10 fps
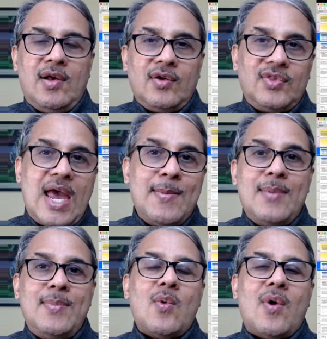they may
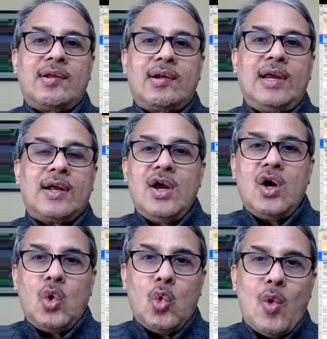be wondering
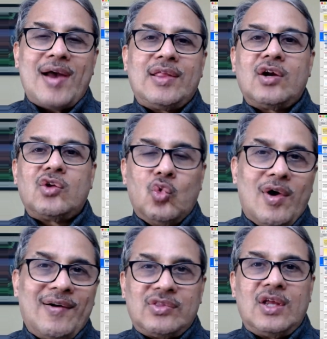whether it's
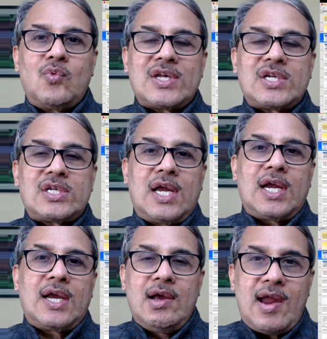worth investing
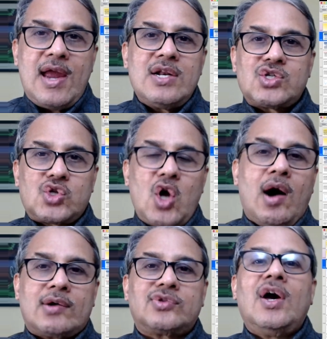in
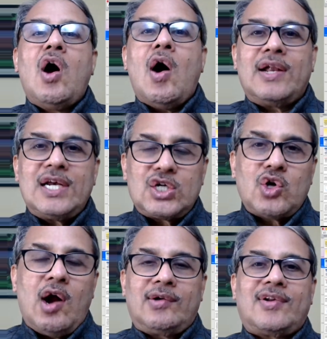stocks on a
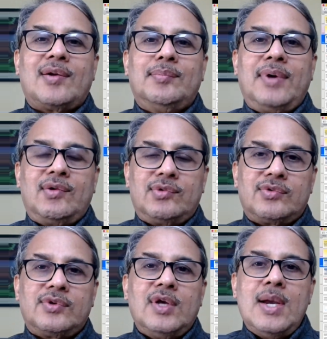short-term
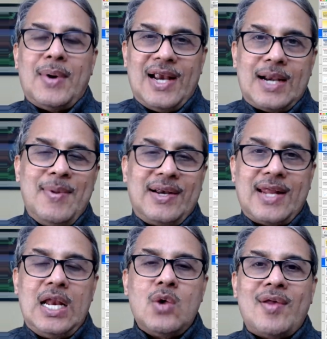basis. But let me
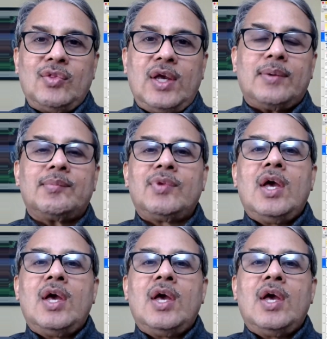tell you one thing.